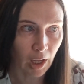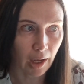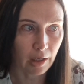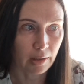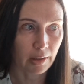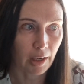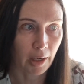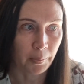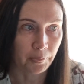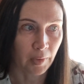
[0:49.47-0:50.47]
And
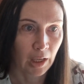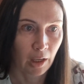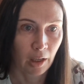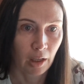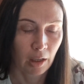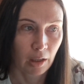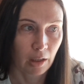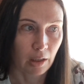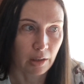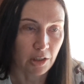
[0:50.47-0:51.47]
um,
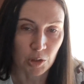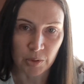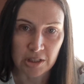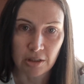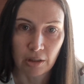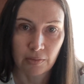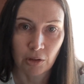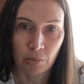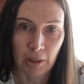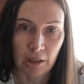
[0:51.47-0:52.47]
this was served
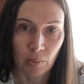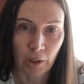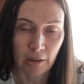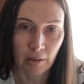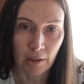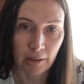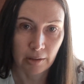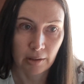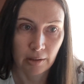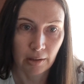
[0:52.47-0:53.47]
on me one night
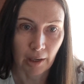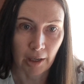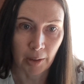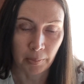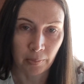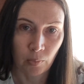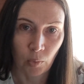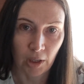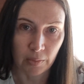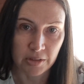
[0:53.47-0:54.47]

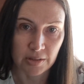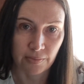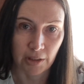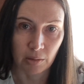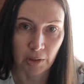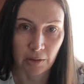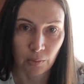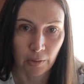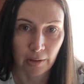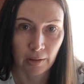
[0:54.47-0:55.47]
while I was feeding my
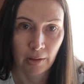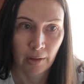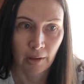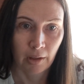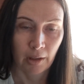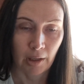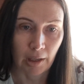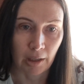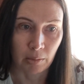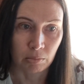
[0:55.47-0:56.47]
daughter
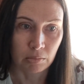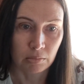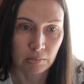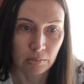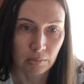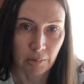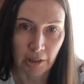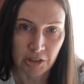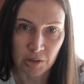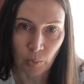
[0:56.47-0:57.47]

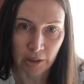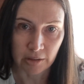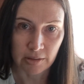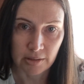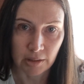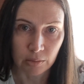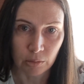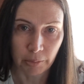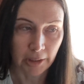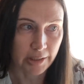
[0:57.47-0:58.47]
by just one
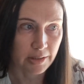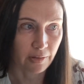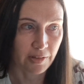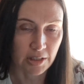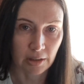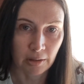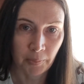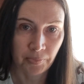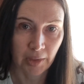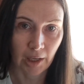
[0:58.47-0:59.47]
single police officer
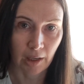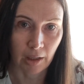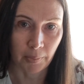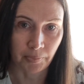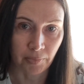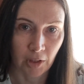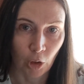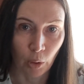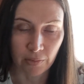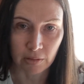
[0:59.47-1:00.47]
um,
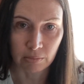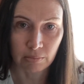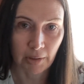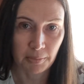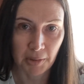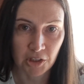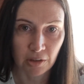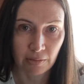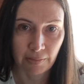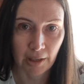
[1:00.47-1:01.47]
who even made
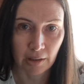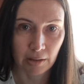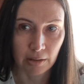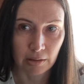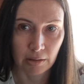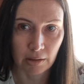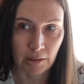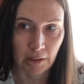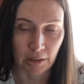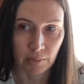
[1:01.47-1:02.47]
mention of the fact that,
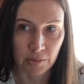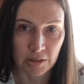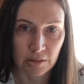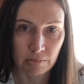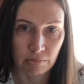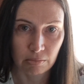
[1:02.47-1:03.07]
yeah, it was